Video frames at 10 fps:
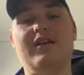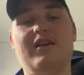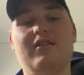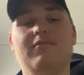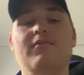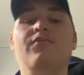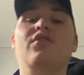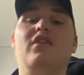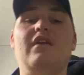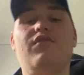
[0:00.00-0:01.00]
He can
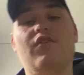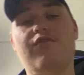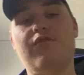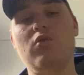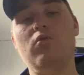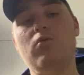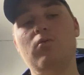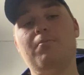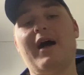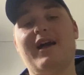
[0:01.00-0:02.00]
give the full
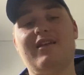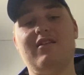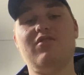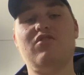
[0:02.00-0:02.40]
package.